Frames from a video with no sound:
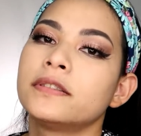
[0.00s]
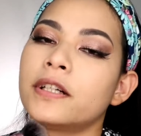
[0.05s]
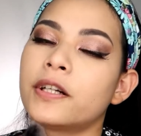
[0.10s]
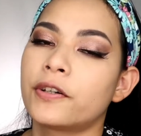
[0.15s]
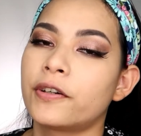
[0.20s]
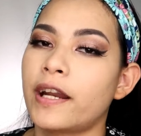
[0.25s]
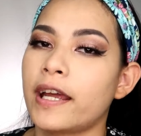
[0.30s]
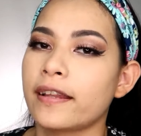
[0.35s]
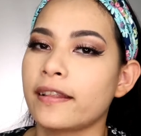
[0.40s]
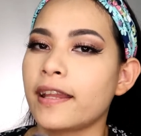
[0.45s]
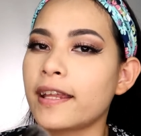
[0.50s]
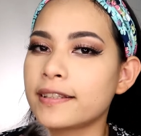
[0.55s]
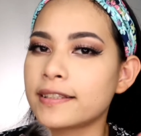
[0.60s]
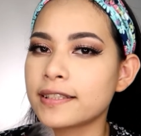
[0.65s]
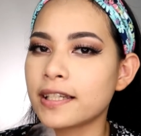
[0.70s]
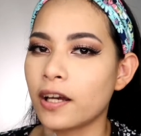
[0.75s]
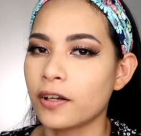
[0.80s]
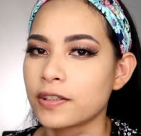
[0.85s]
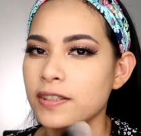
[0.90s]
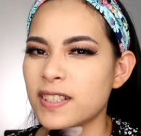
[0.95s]
Alright, let's
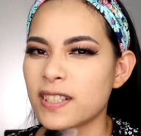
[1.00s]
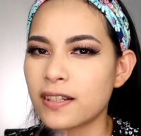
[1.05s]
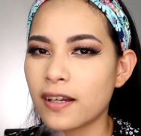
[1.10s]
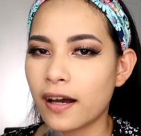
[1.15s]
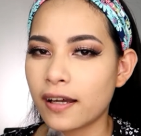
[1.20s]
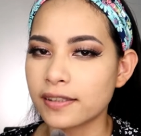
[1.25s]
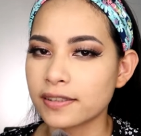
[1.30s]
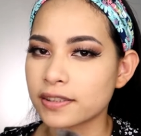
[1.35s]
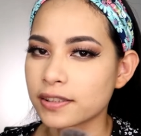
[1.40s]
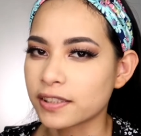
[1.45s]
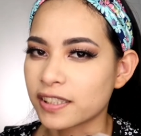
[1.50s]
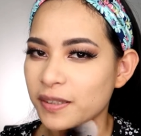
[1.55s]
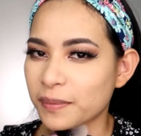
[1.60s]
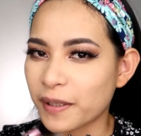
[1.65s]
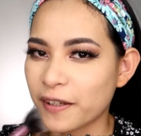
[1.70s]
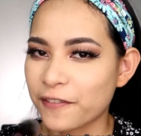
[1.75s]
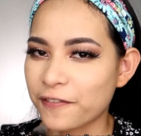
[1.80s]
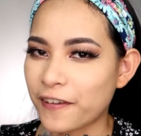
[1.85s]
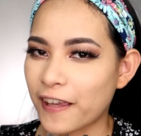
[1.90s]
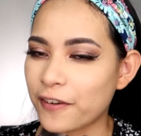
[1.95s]
go to contour,
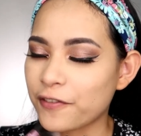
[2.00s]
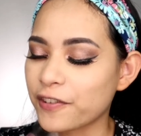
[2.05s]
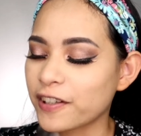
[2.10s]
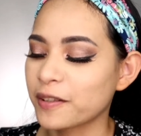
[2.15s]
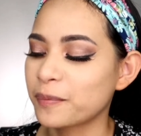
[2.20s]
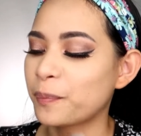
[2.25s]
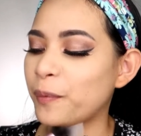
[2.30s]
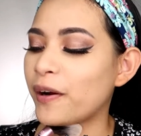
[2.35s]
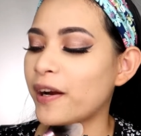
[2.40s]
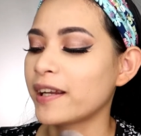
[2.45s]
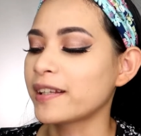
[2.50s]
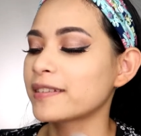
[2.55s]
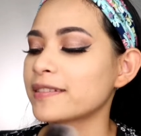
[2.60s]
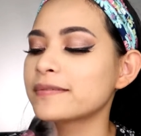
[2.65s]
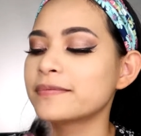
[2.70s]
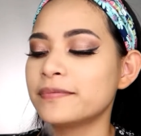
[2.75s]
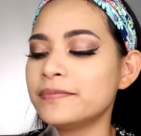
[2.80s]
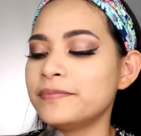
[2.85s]
my favorite part.